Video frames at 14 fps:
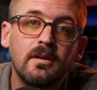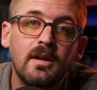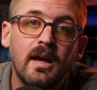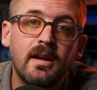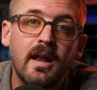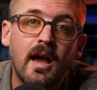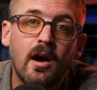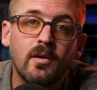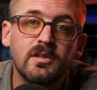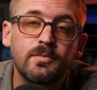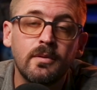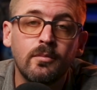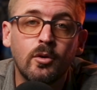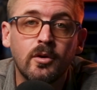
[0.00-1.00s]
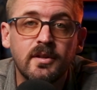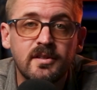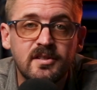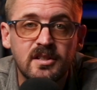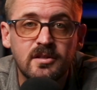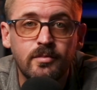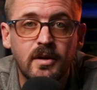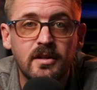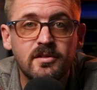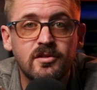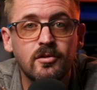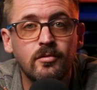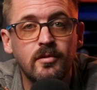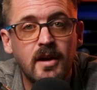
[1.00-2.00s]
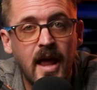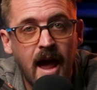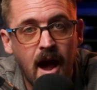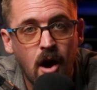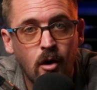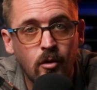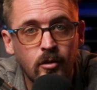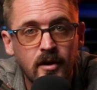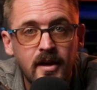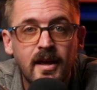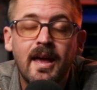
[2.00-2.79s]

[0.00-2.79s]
And now it's been more than 6 months. So now,